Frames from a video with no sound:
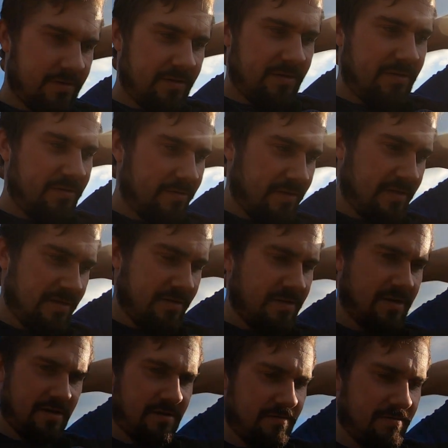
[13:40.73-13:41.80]
So
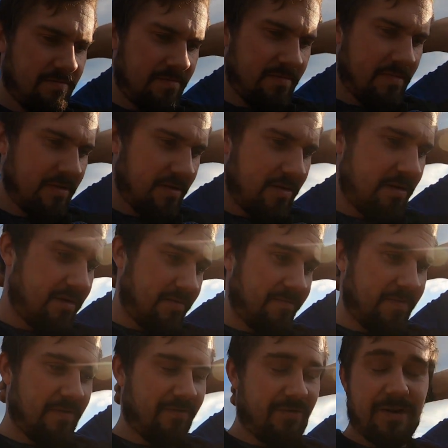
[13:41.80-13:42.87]
yeah,
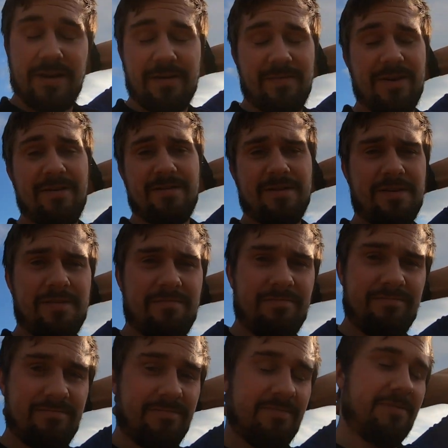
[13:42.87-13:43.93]
feel free to give me a like
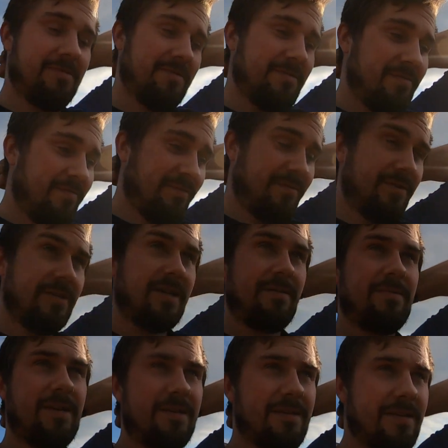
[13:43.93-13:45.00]
if you want to stay
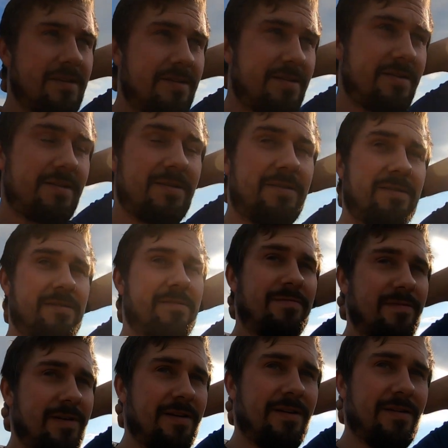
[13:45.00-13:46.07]
updated
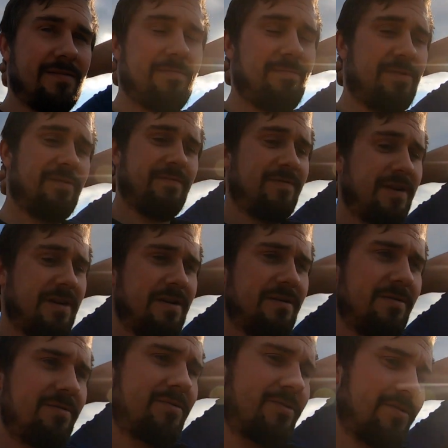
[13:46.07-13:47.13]
with my
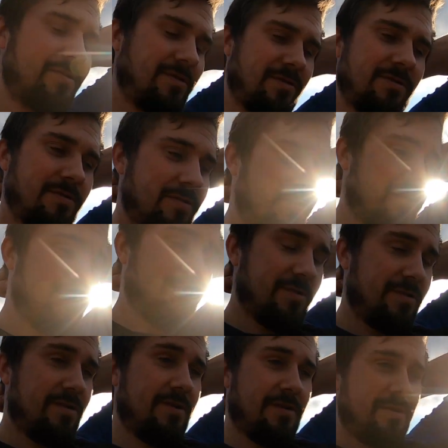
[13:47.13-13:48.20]
videos.
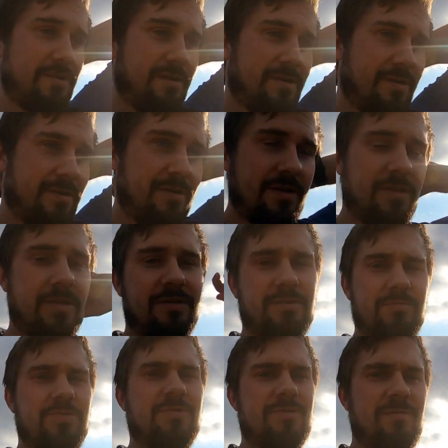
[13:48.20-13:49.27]
Hit that
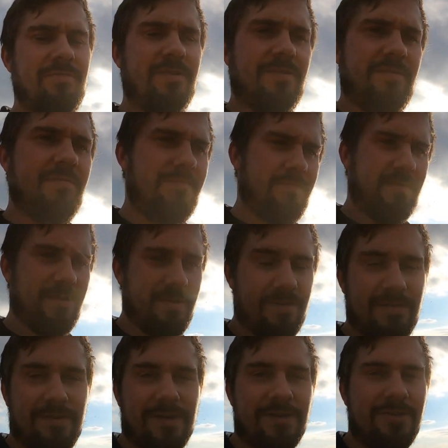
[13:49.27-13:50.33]
subscribe button.
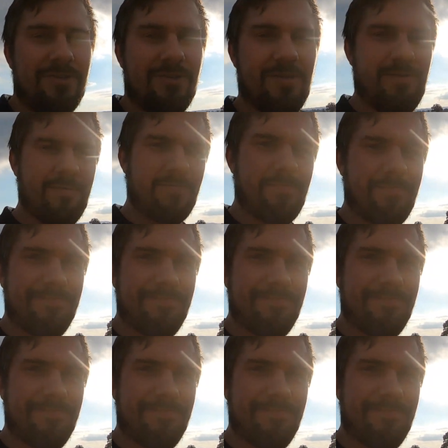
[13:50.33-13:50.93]
I'll catch you soon.